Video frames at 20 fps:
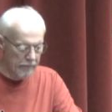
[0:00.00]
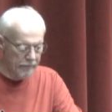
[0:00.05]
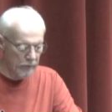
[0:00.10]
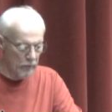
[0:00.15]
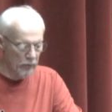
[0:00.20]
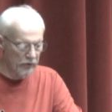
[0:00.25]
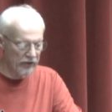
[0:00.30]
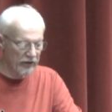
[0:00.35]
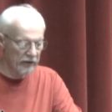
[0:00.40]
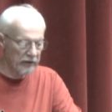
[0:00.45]
If
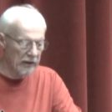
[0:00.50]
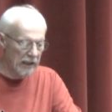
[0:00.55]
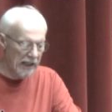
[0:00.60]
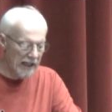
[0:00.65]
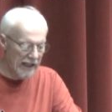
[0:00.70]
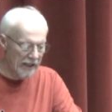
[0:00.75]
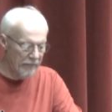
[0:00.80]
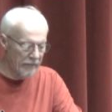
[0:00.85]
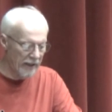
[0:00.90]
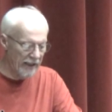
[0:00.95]
it was
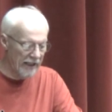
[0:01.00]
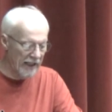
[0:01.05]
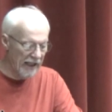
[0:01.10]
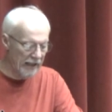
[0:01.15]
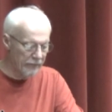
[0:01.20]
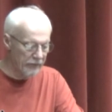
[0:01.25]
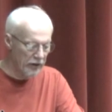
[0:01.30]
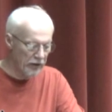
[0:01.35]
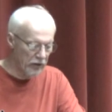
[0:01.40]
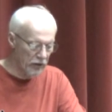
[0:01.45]
alive, I'd
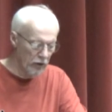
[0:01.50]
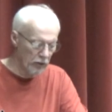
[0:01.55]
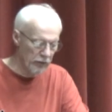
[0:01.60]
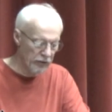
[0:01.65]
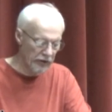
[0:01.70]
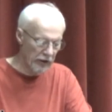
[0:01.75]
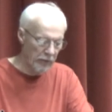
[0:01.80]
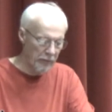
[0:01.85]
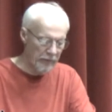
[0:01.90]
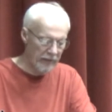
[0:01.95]
have to do
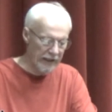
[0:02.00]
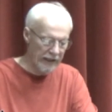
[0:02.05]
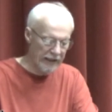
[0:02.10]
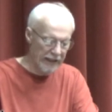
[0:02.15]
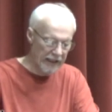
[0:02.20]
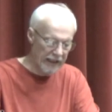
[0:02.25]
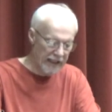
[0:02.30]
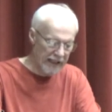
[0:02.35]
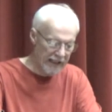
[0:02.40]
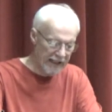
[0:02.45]
something,
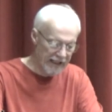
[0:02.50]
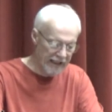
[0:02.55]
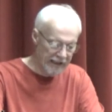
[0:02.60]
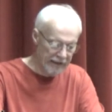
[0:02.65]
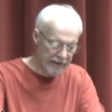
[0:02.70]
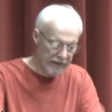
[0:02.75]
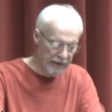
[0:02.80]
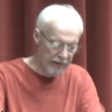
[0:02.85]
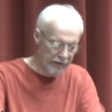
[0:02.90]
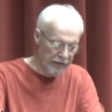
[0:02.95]
and I
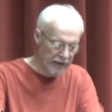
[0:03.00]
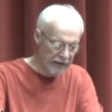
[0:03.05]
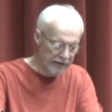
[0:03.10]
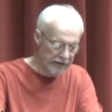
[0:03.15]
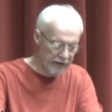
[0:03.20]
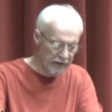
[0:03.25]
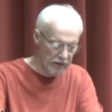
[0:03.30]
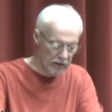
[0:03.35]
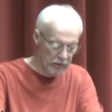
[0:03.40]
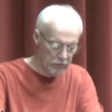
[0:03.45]
had
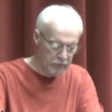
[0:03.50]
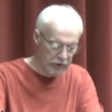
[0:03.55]
nothing near